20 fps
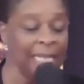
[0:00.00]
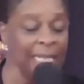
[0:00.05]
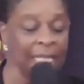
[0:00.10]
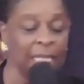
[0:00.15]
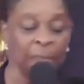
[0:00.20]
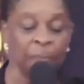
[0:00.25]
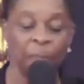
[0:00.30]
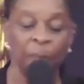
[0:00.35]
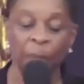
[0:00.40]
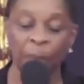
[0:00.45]

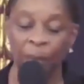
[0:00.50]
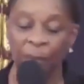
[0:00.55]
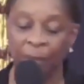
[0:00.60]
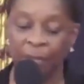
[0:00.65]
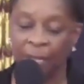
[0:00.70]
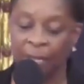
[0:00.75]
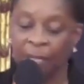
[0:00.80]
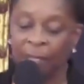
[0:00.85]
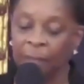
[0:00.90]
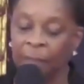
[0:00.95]
spoke,
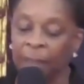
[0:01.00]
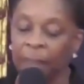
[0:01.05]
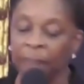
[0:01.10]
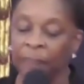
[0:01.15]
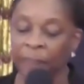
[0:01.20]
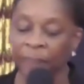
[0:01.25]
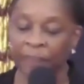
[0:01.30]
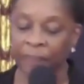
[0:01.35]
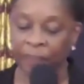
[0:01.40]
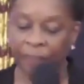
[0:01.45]

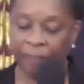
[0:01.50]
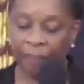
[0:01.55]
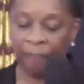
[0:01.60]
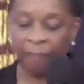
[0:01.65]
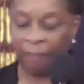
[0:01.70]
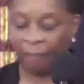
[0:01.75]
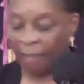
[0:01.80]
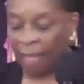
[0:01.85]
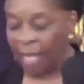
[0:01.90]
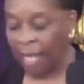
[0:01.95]

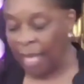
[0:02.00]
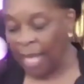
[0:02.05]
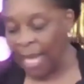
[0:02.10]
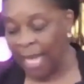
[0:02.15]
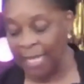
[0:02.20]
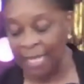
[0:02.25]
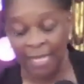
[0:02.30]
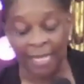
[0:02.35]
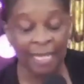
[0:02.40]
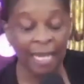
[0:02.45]

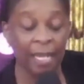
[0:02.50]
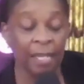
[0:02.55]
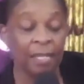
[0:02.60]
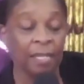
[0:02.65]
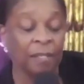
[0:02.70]
and He tells